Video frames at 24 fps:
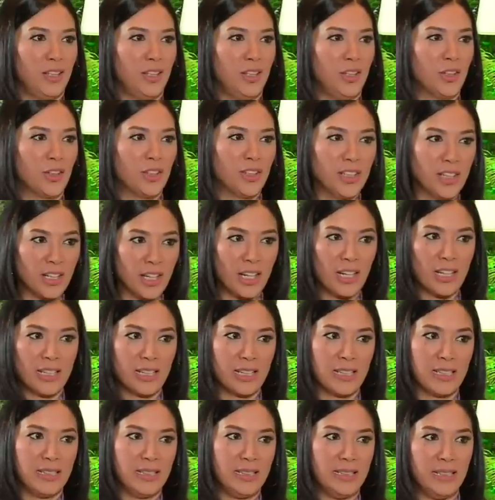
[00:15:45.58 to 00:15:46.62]
You're not
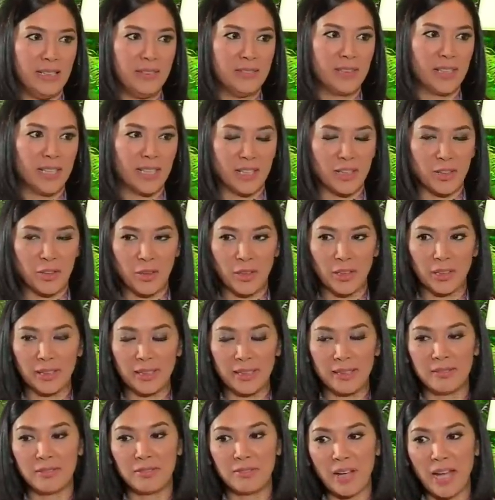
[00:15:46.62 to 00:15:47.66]
a diva at all.
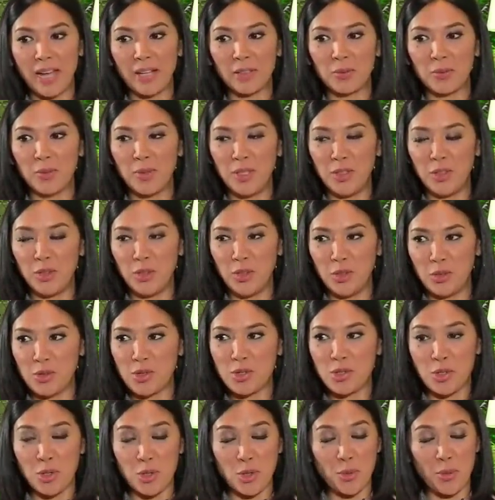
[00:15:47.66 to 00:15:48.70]
In fact, when you
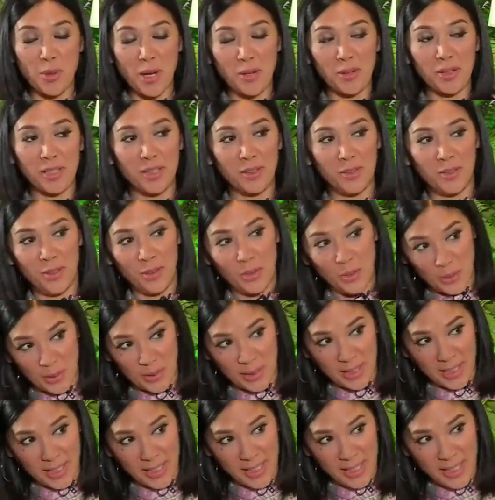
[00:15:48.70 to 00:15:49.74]
used to go out in New
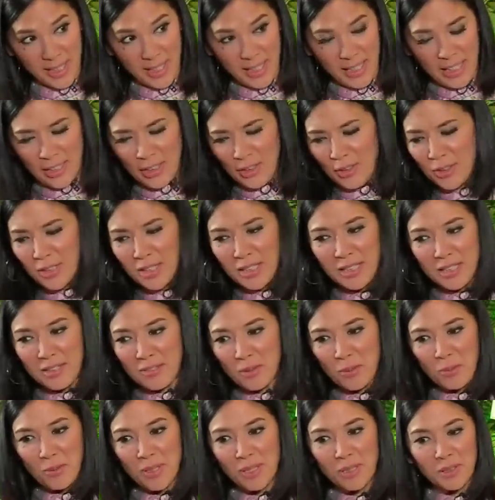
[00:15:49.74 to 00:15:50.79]
York, you didn't
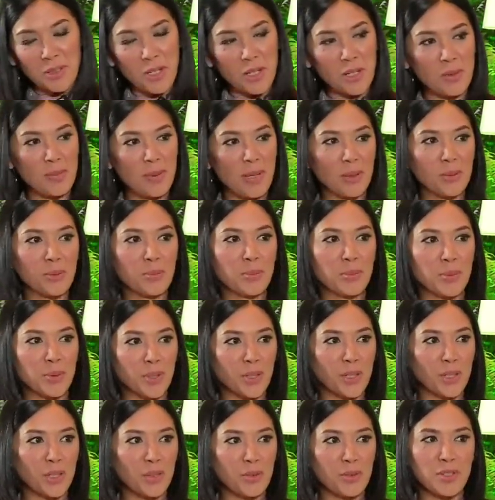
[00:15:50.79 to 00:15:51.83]
even want to talk about
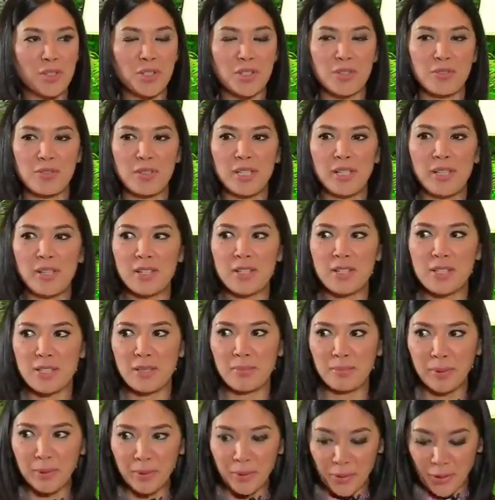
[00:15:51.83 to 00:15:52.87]
work. You were just really this
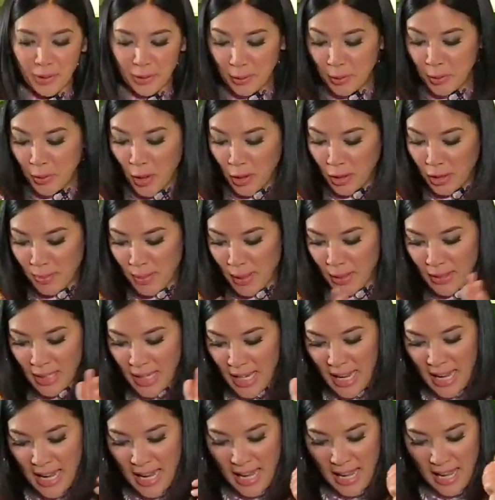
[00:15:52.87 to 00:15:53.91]
simple girl who talked about
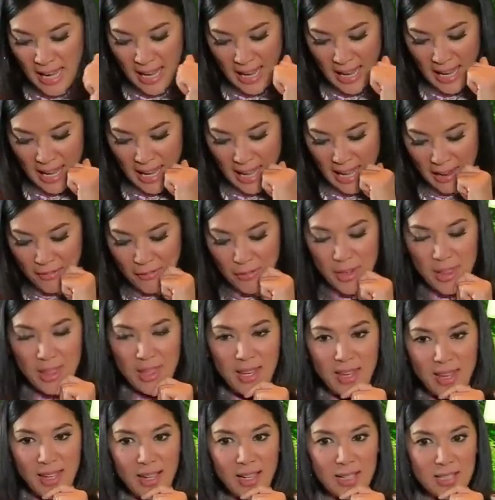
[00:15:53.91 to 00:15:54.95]

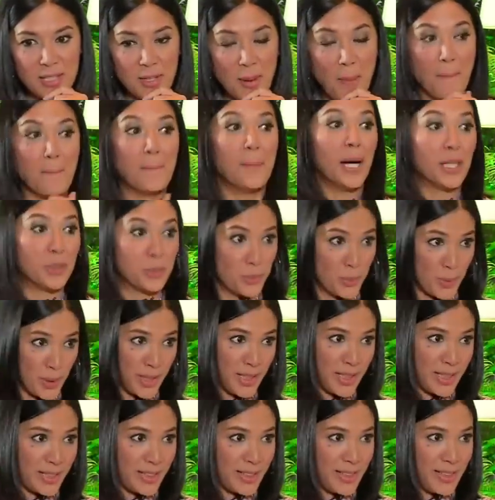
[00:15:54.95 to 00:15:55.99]
everything else but work.